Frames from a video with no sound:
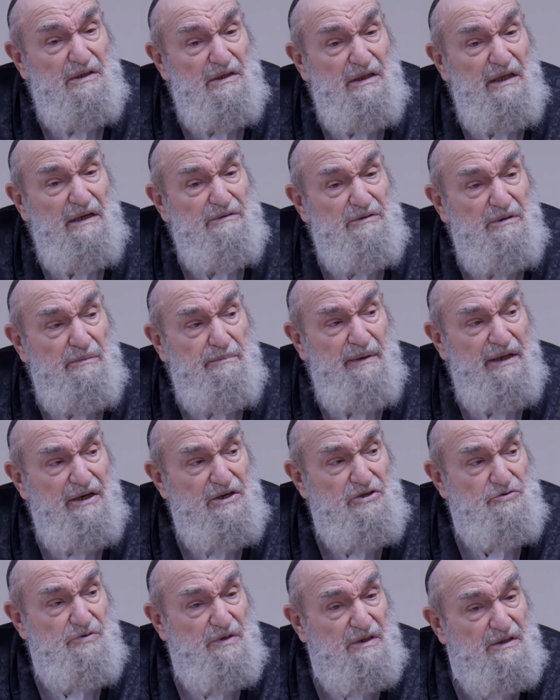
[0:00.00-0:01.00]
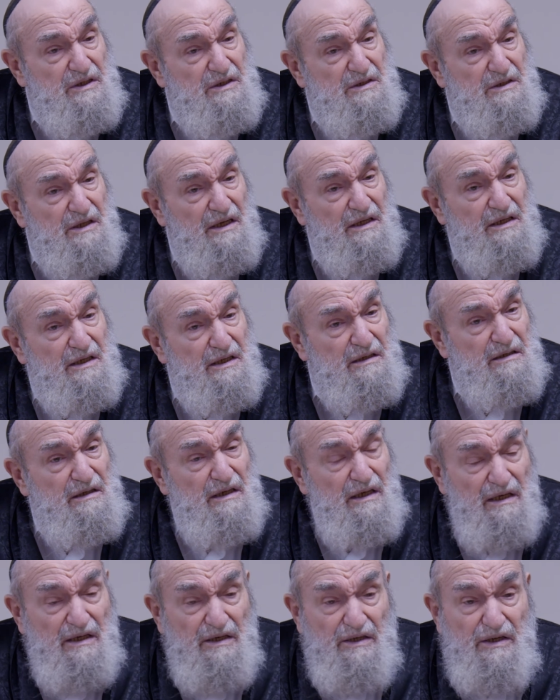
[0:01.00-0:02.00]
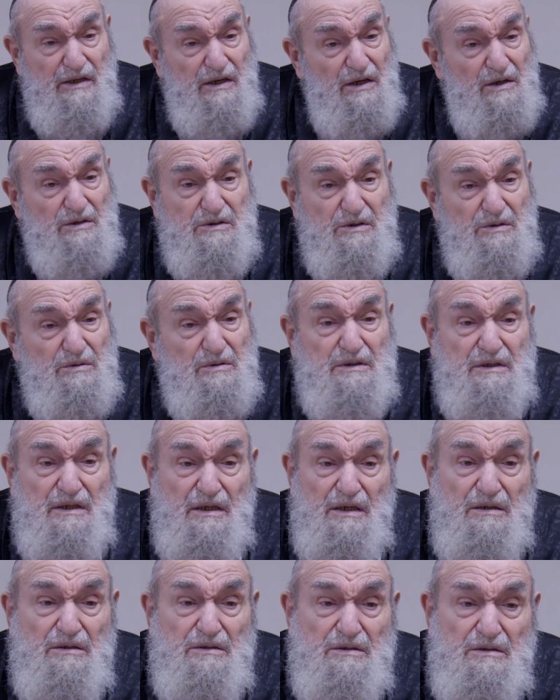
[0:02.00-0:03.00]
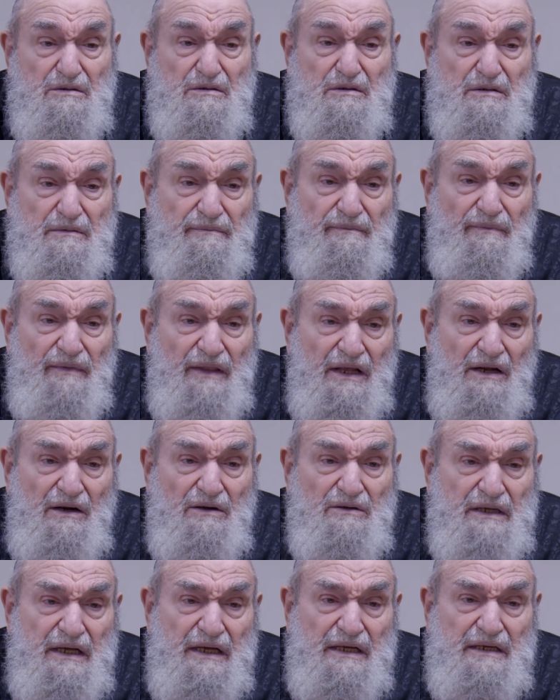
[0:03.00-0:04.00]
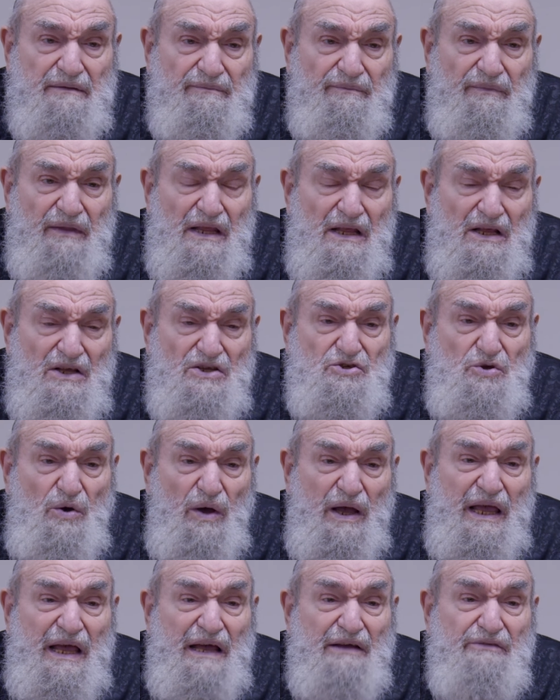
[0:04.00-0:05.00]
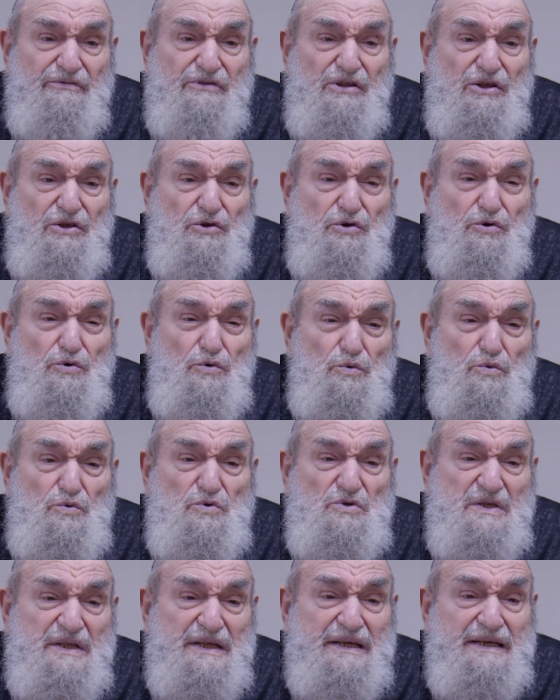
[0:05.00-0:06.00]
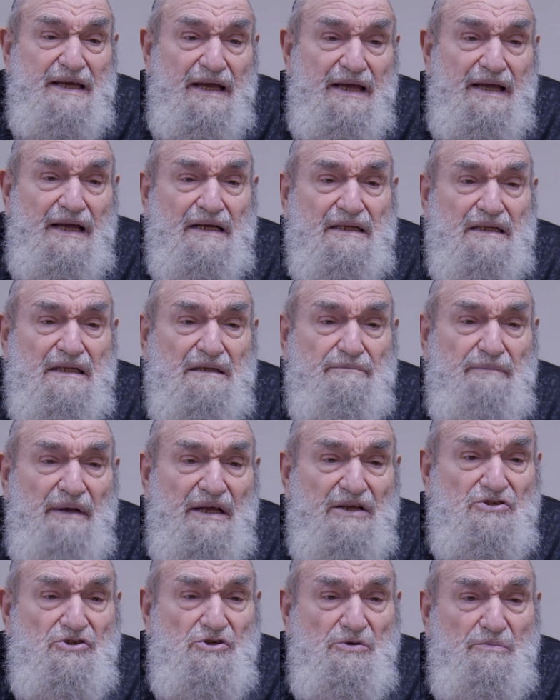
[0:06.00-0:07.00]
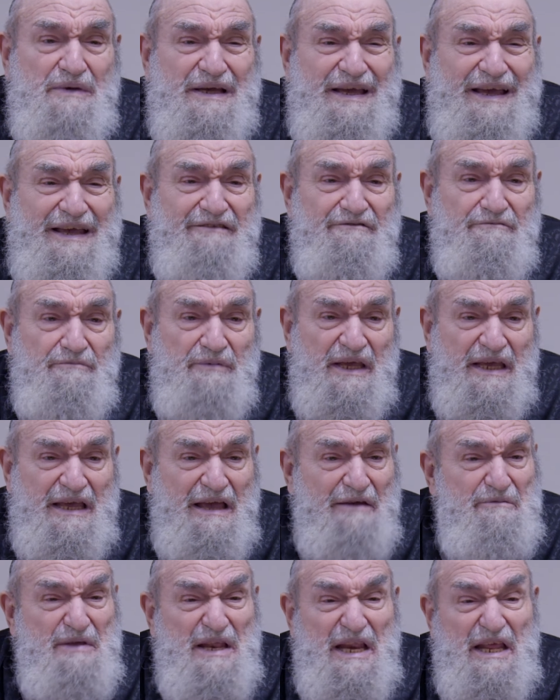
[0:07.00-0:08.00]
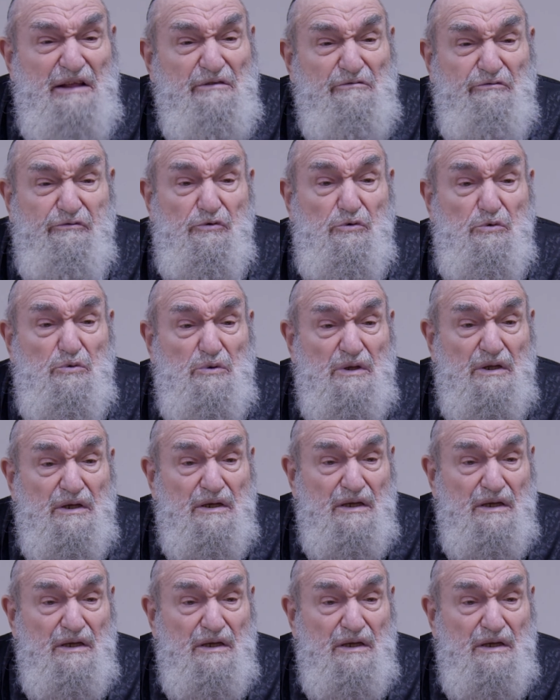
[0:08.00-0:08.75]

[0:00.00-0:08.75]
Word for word: to, to penetrate the tailor. You don't do it, you don't do it. You don't get it. So I have to use the keich that Benishim gave me. He gave me to eat food.